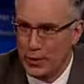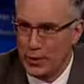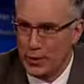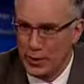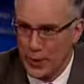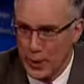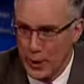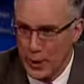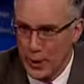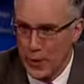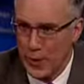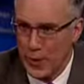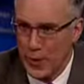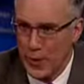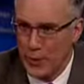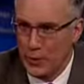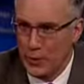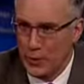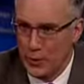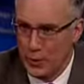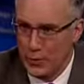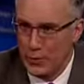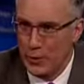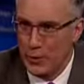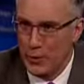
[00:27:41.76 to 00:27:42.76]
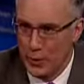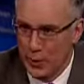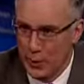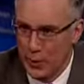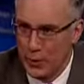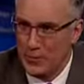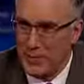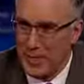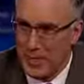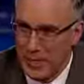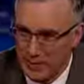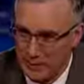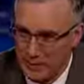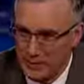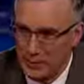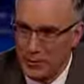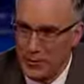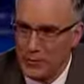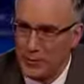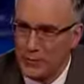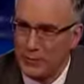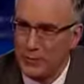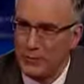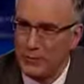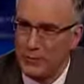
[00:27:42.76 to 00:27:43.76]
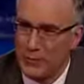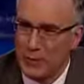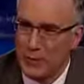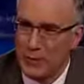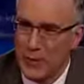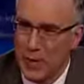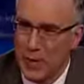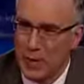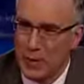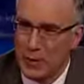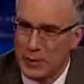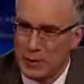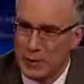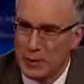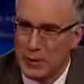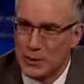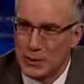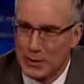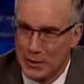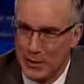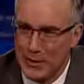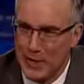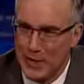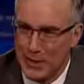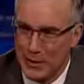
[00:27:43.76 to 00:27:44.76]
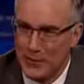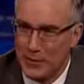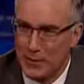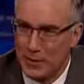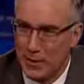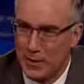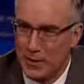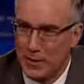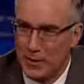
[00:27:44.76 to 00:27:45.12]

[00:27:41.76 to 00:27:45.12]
daughter and weren't worried about what America was going to look like for her.